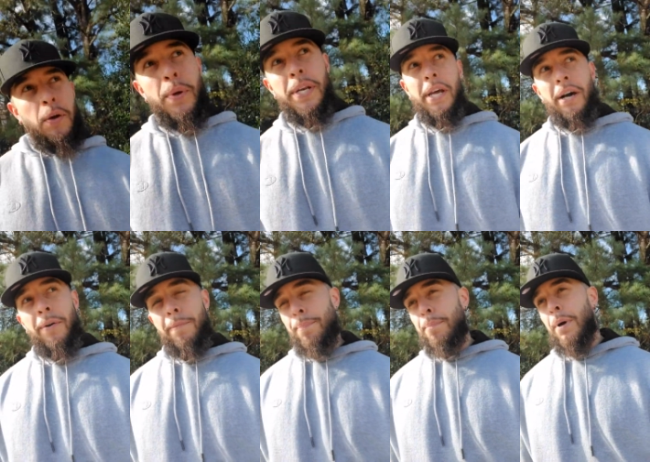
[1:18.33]
we know,
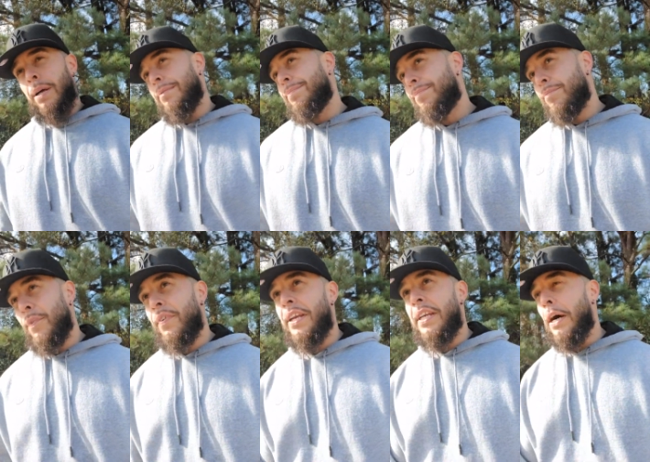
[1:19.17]
but we
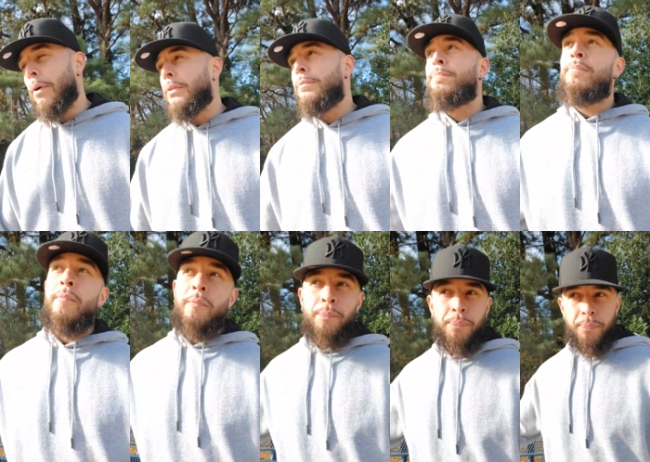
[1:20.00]
really don't.
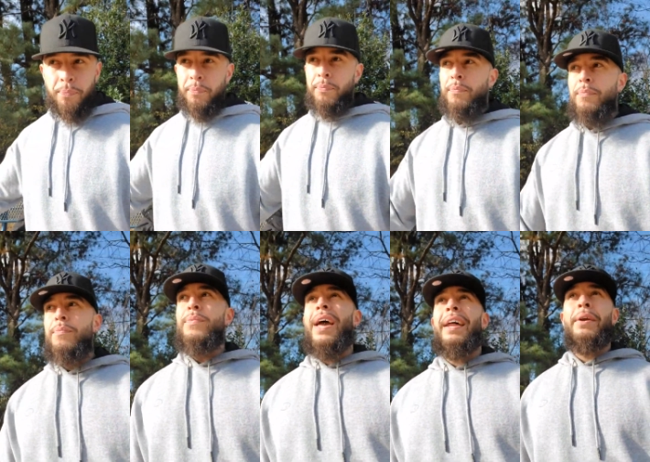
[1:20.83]

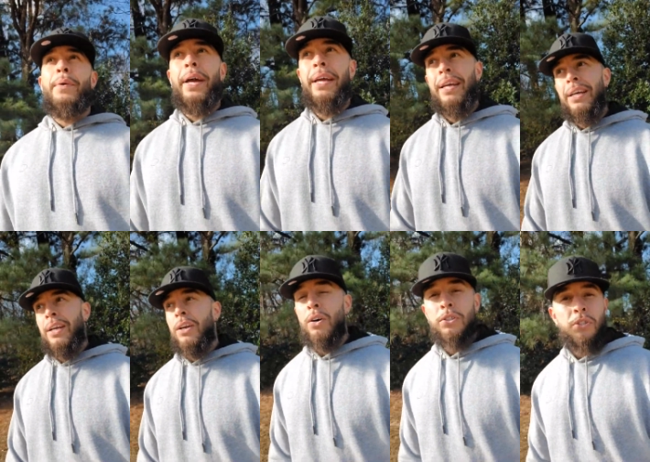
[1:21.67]
Anyway,
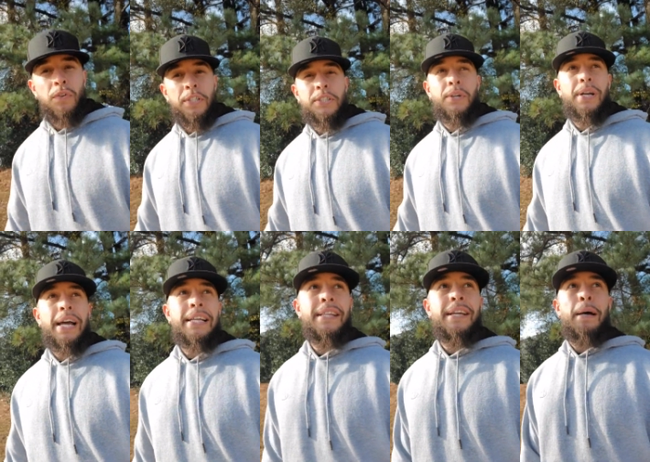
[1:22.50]
long story short, I
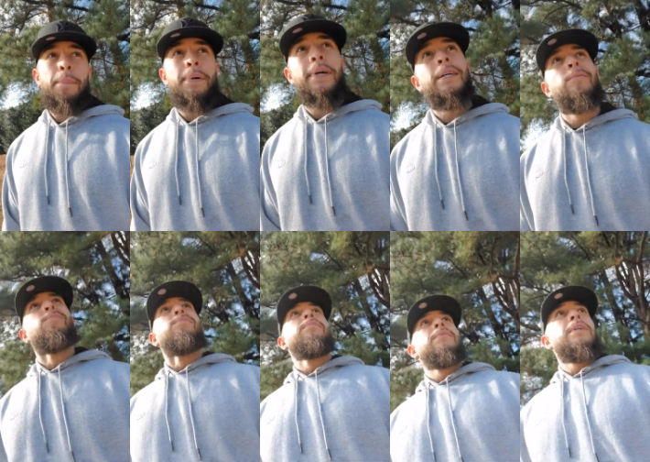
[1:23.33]
ended up
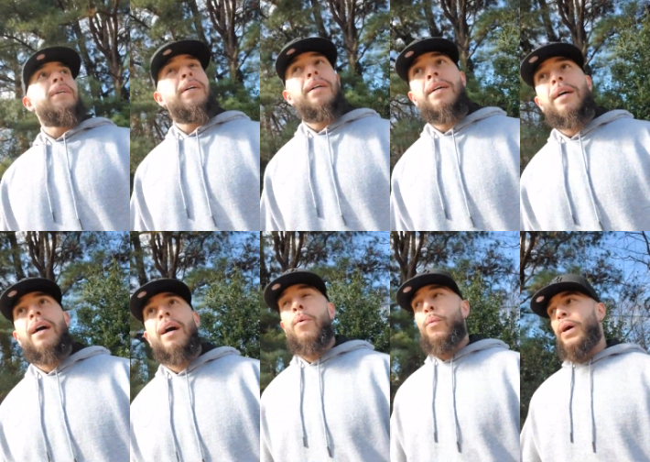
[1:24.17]

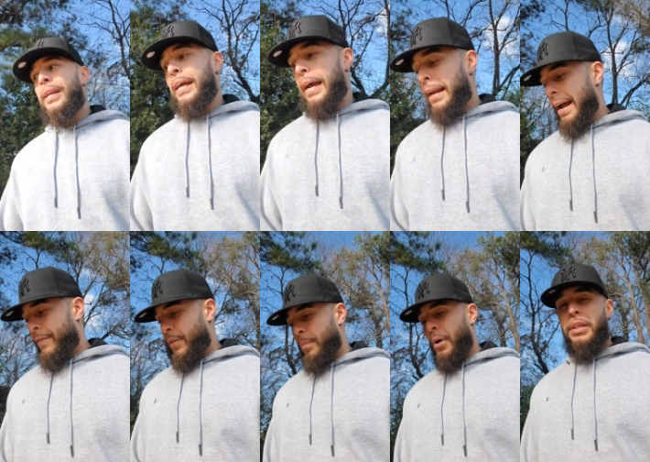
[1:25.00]
one night
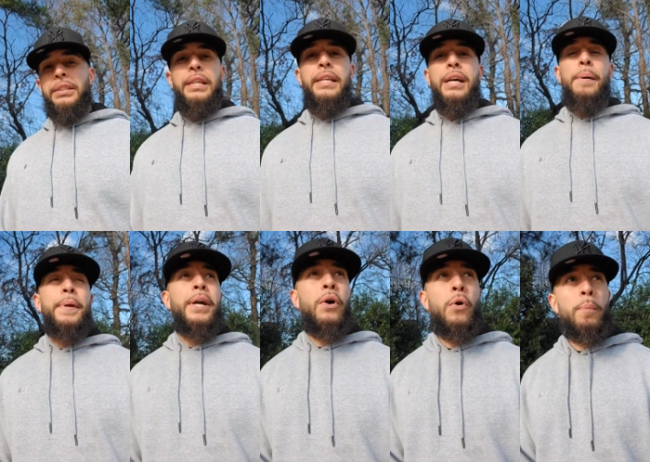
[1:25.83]
after bartending coming
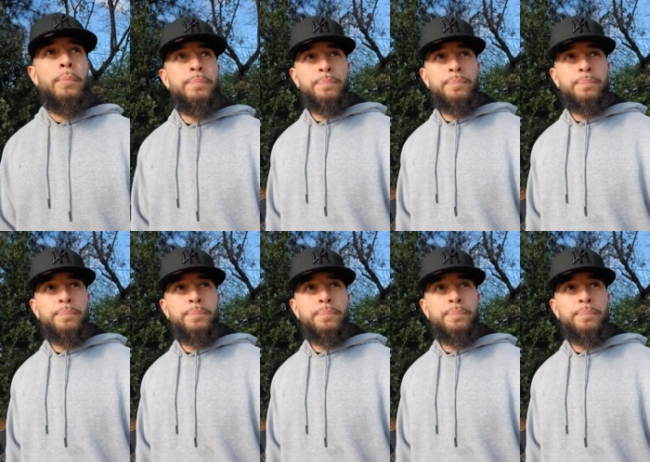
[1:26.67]
home